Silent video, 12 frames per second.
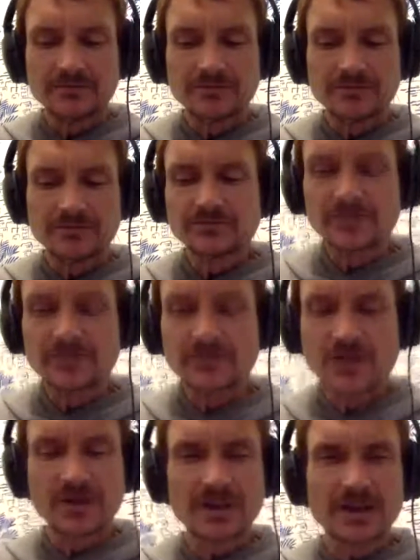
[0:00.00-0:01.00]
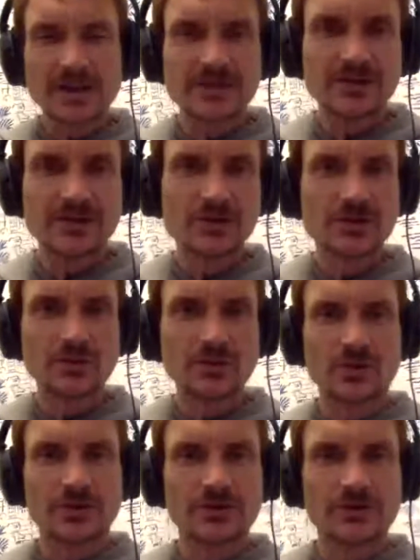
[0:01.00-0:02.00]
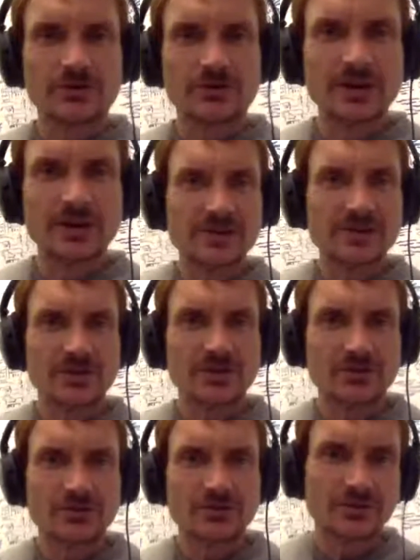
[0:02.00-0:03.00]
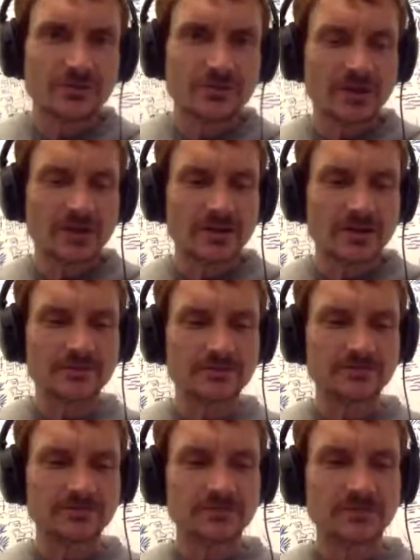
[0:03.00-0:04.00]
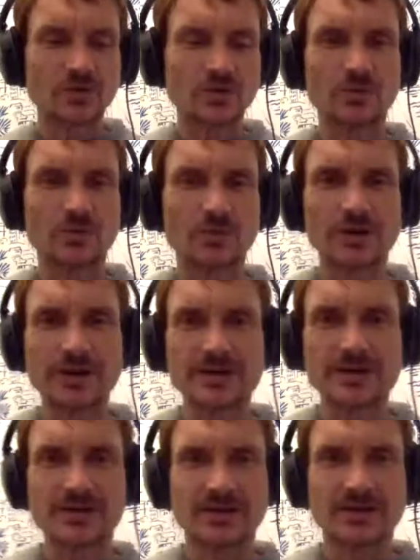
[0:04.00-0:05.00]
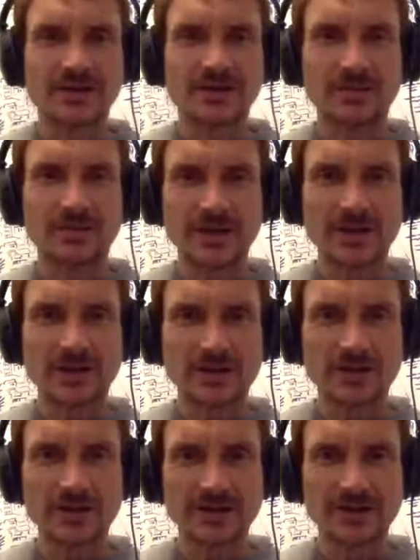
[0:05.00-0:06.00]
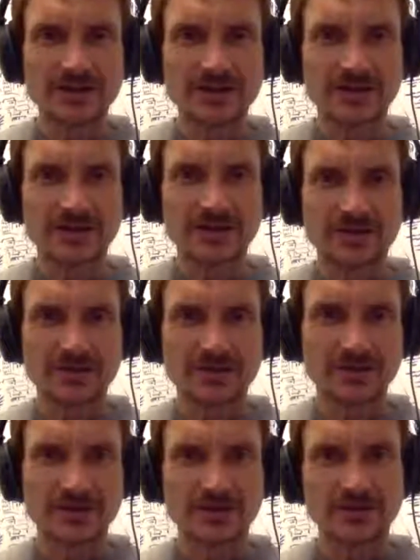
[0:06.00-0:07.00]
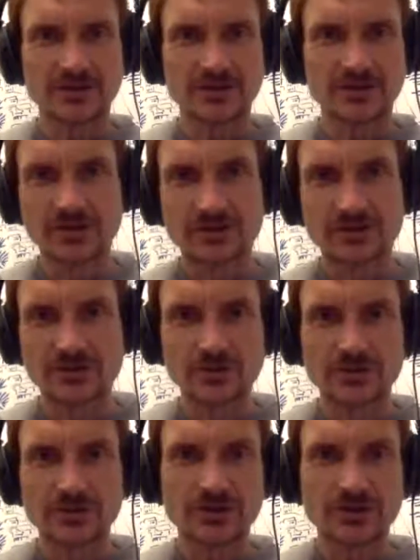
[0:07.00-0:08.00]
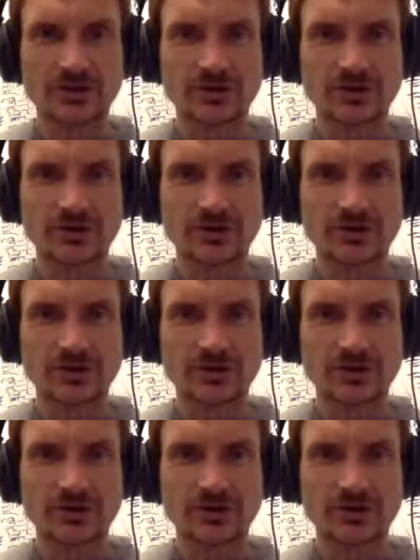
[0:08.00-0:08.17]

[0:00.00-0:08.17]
So the Nazis used the war on drugs in order to oppress a minority, in this case the Jews in Germany,